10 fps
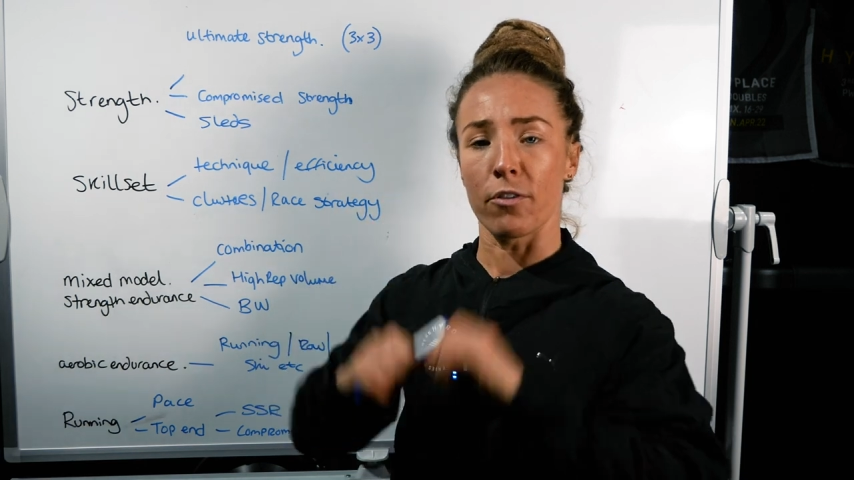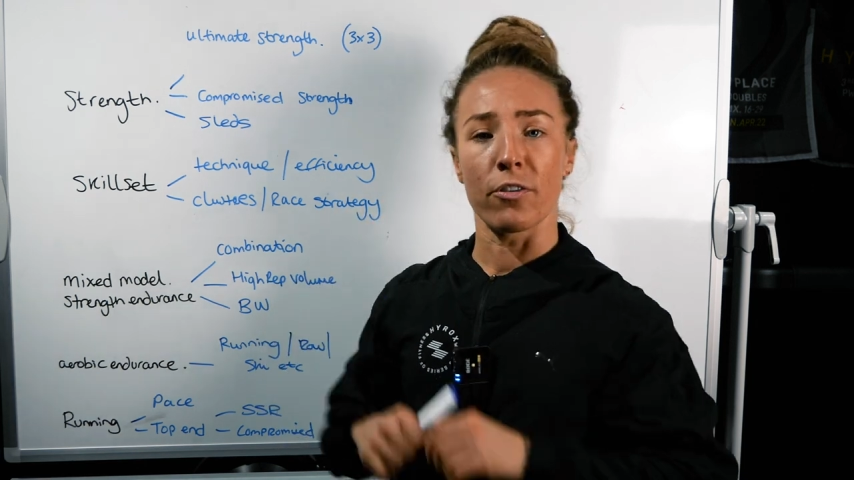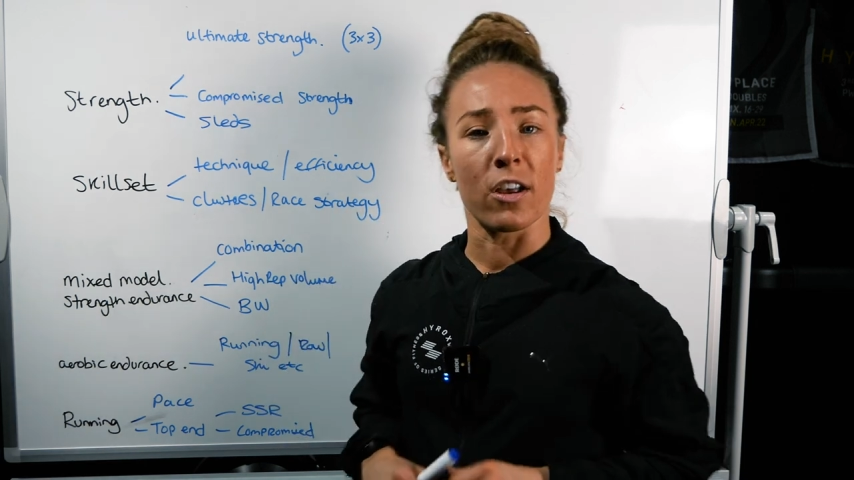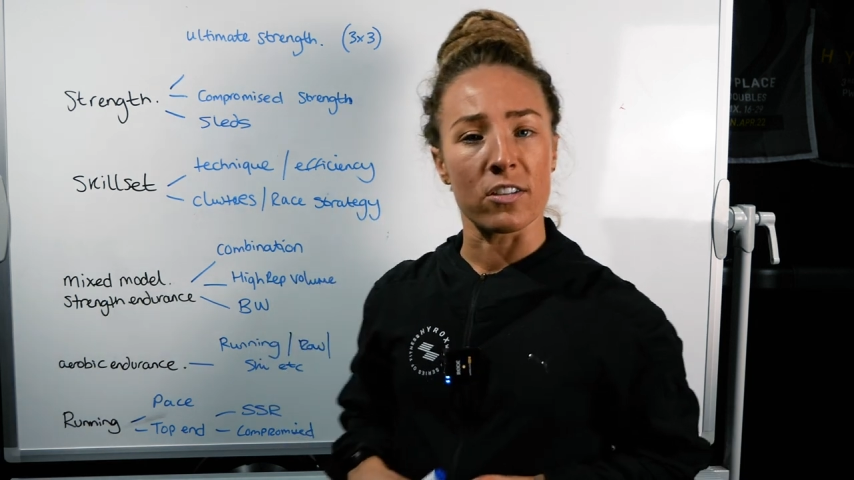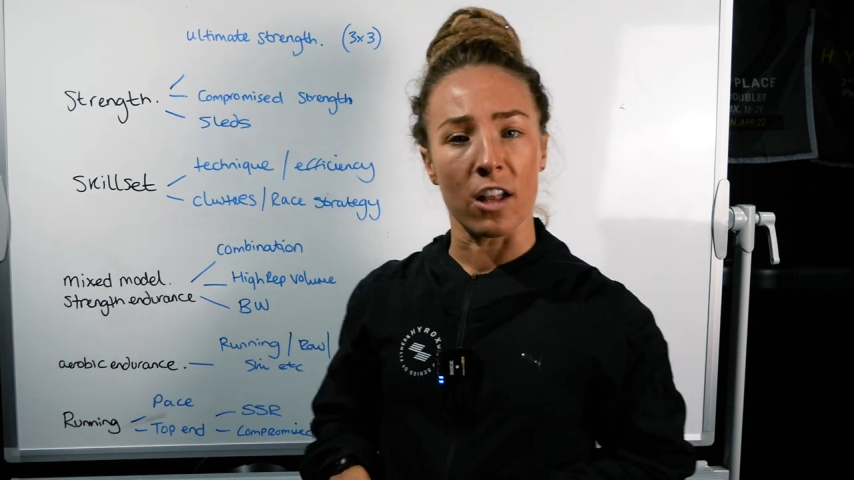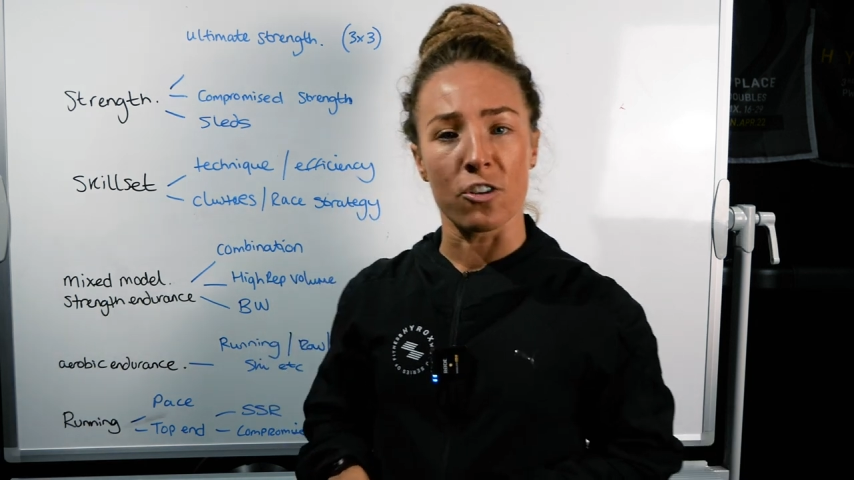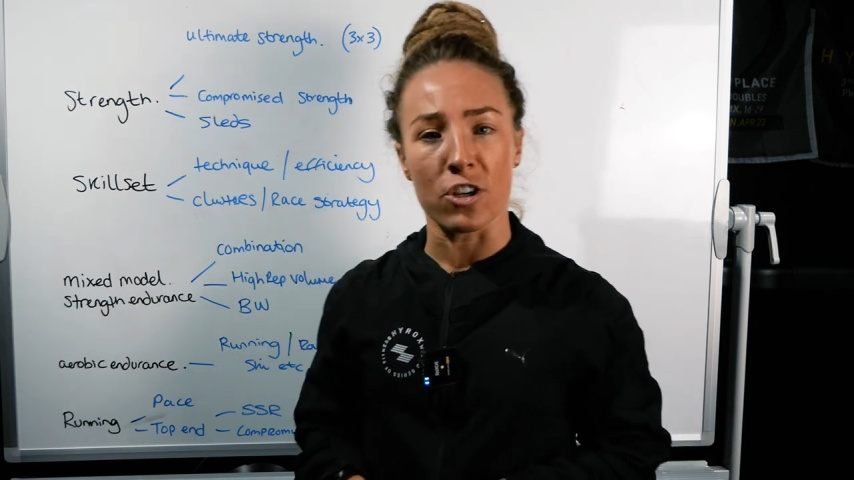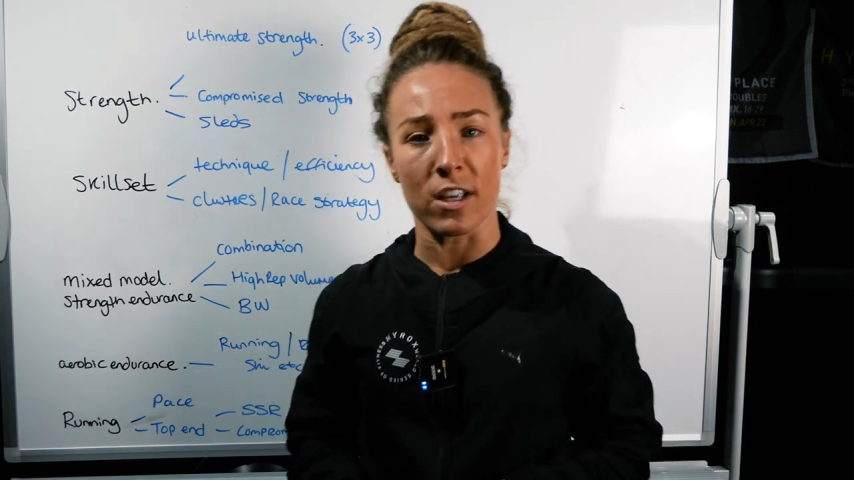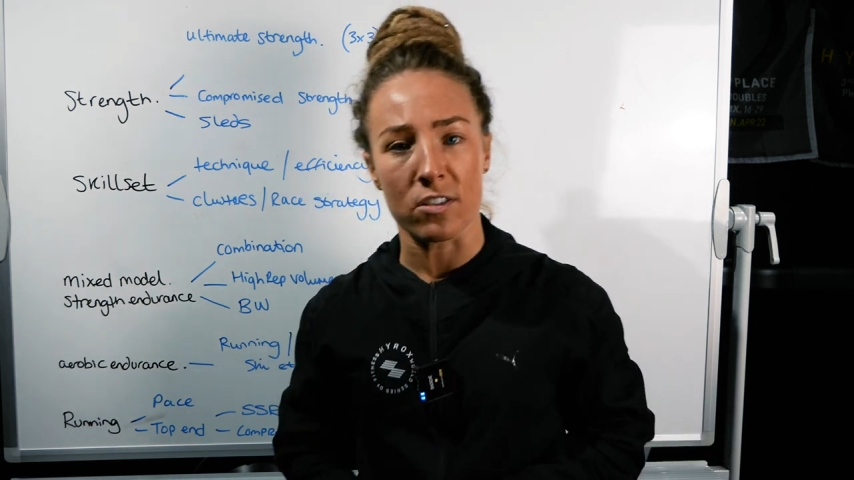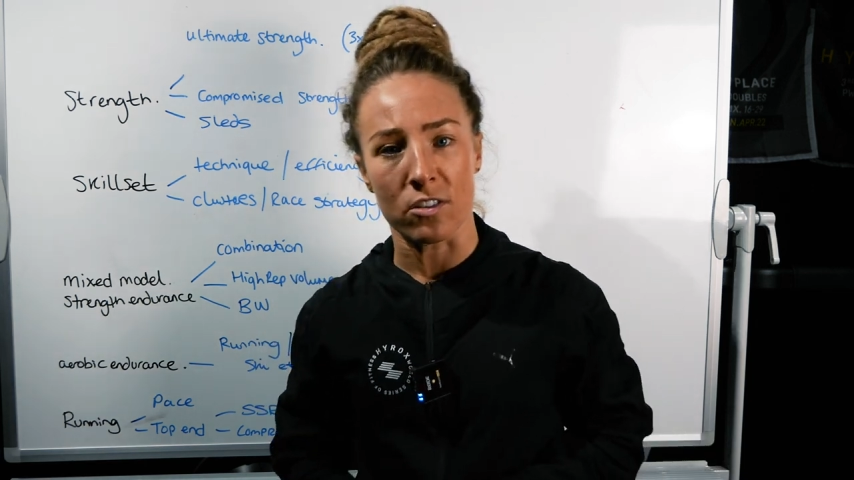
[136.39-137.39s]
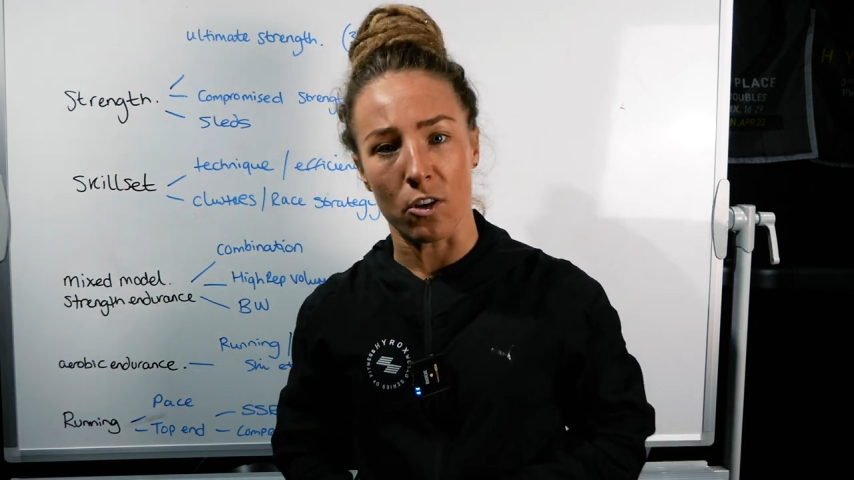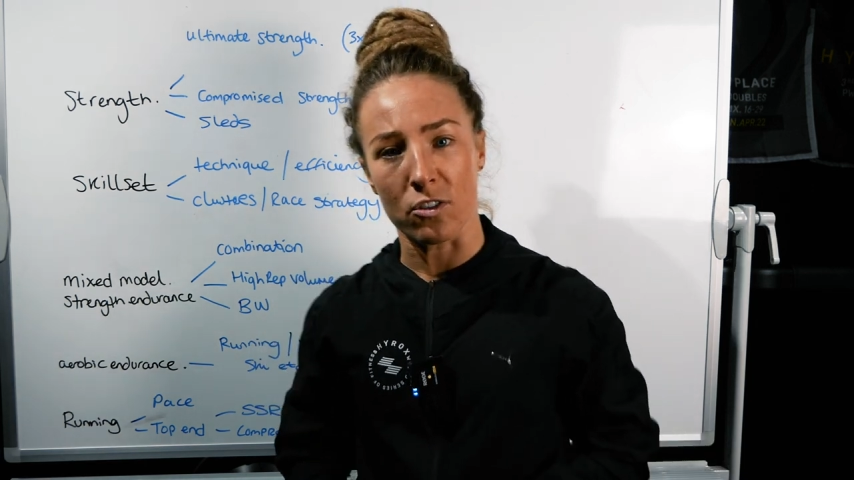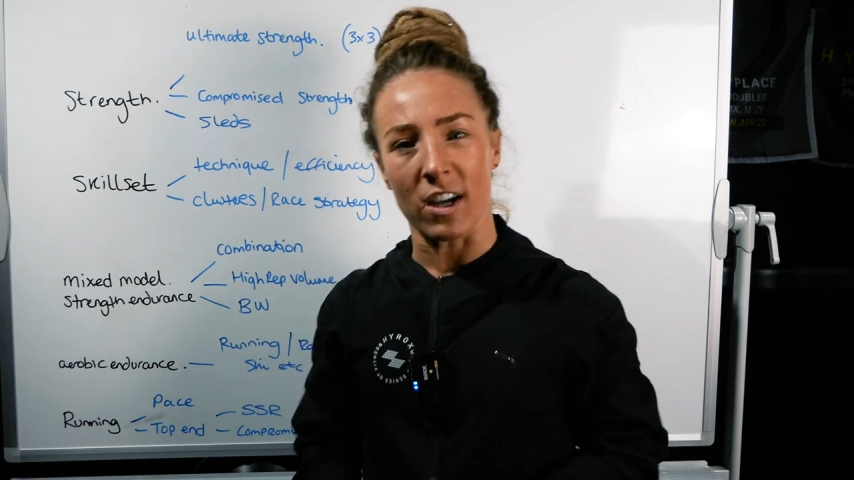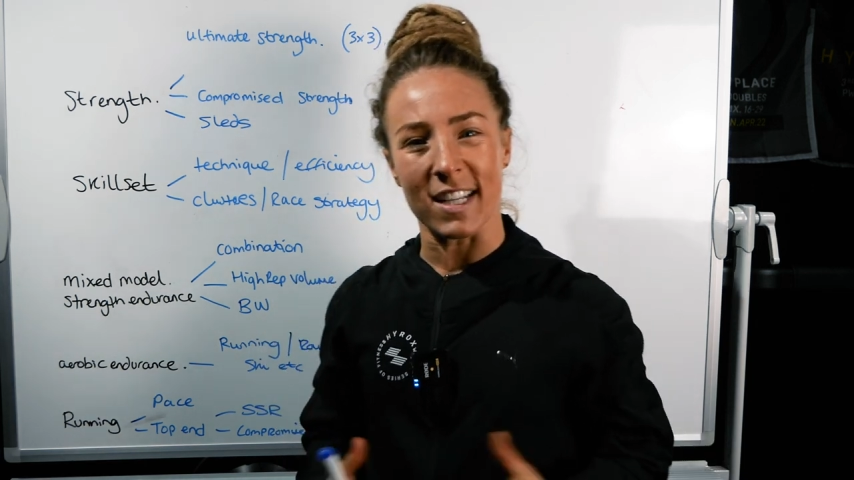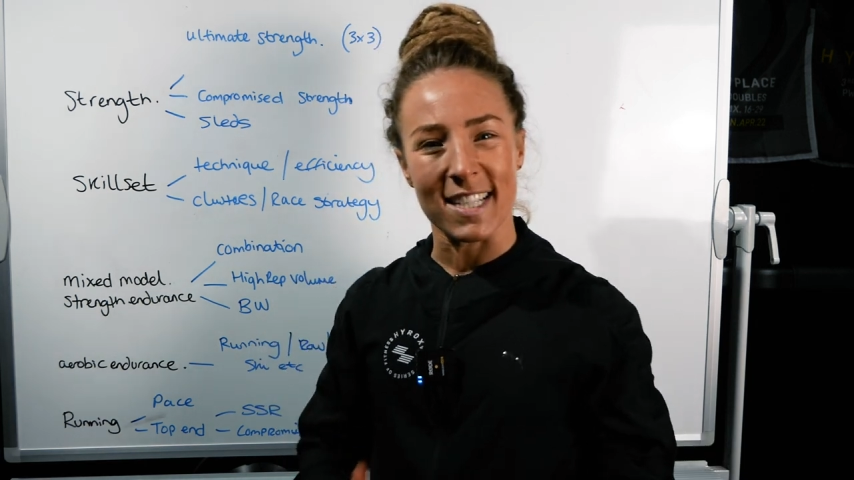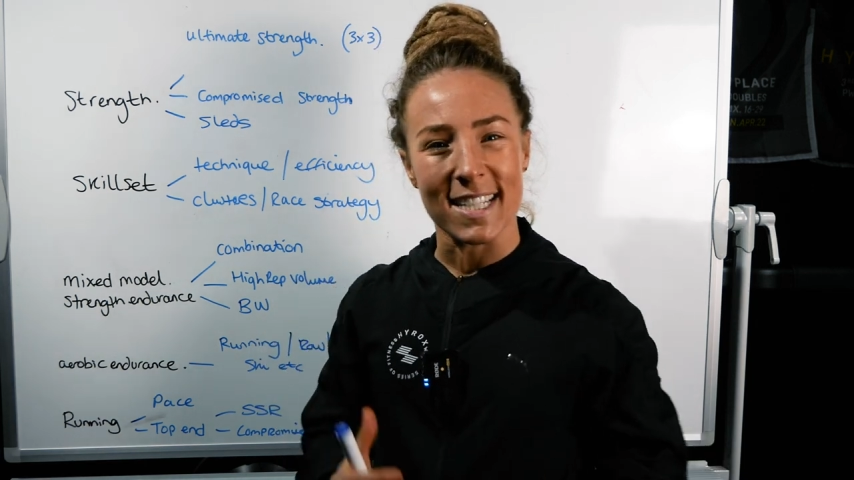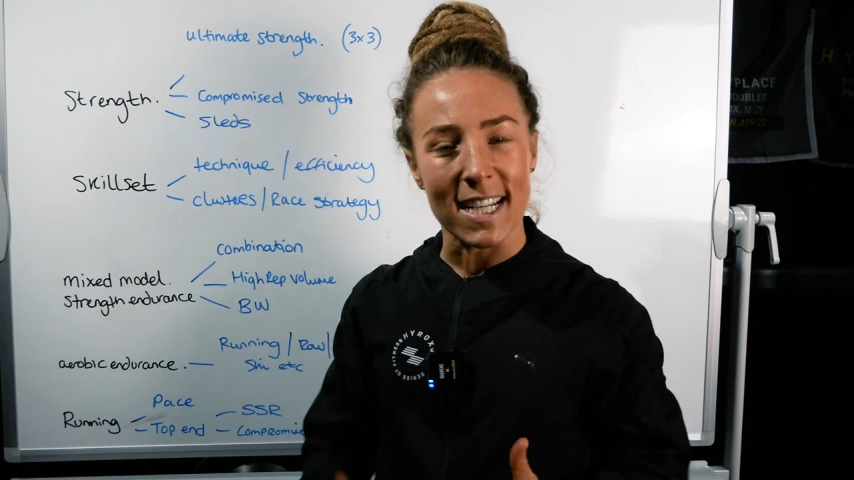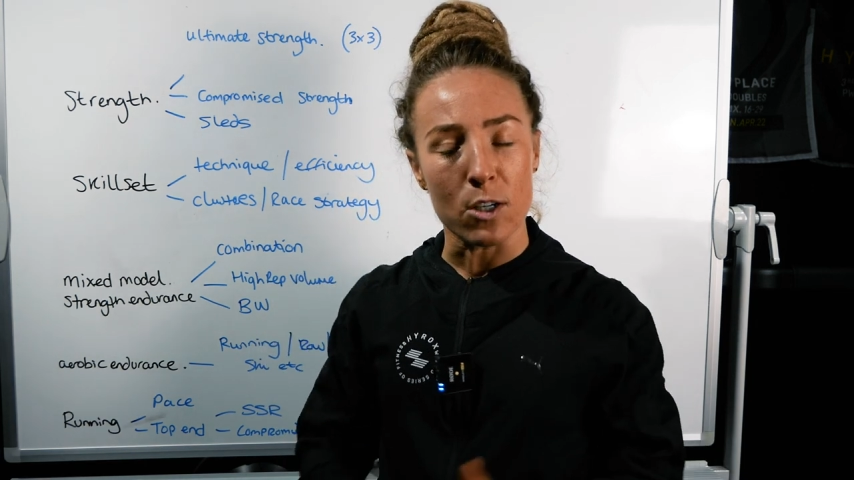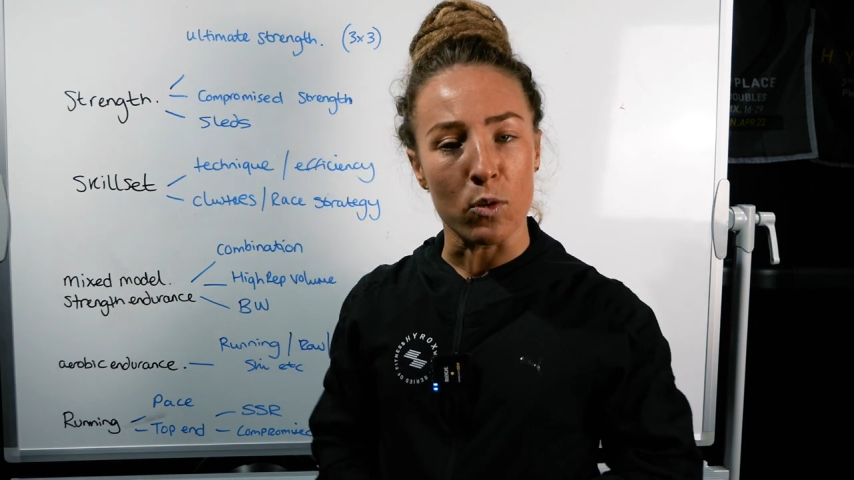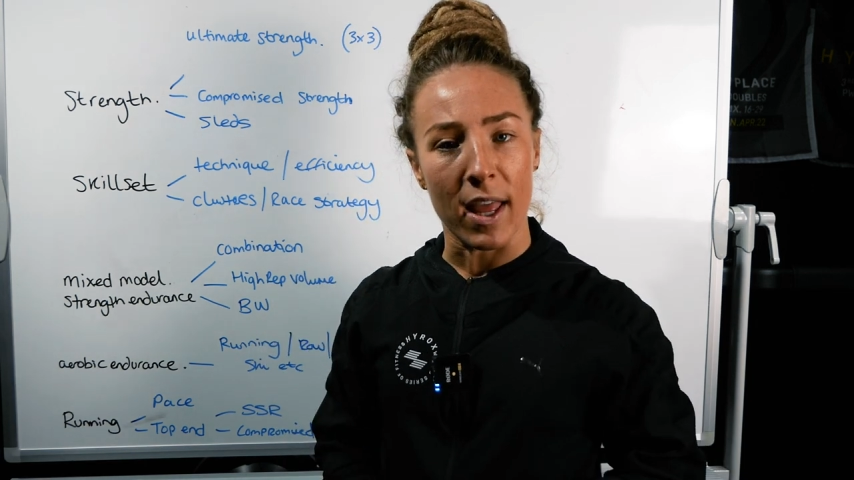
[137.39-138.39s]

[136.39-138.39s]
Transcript: reverse lunges, those kind of single